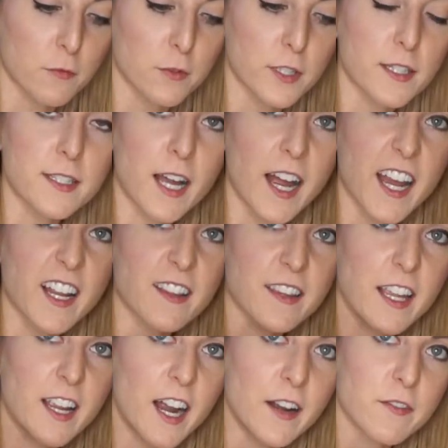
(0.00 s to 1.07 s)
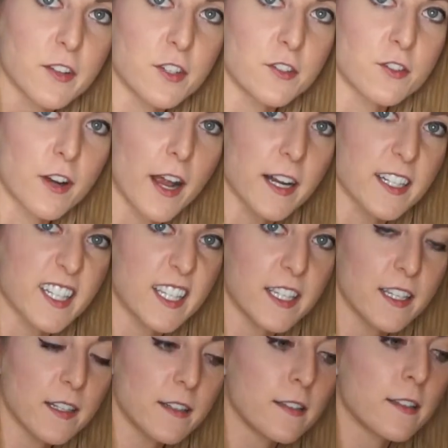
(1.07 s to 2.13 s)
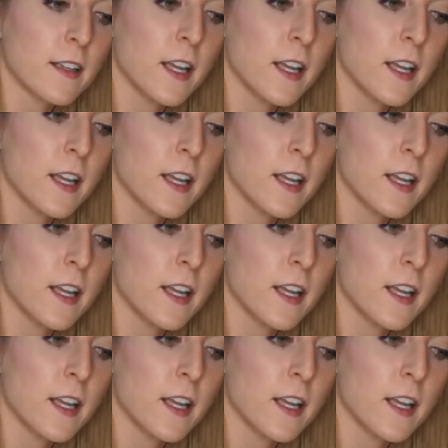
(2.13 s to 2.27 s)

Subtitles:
really tight, they kind of contract in,